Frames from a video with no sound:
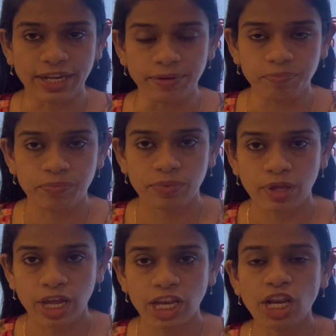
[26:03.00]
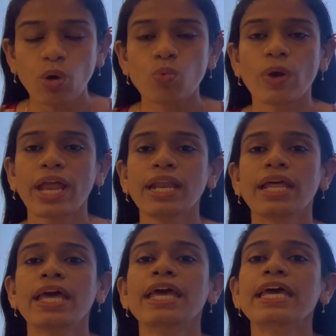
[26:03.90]
t. Now, when
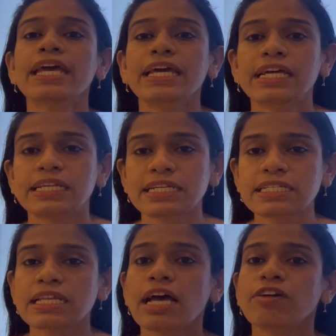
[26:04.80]
it is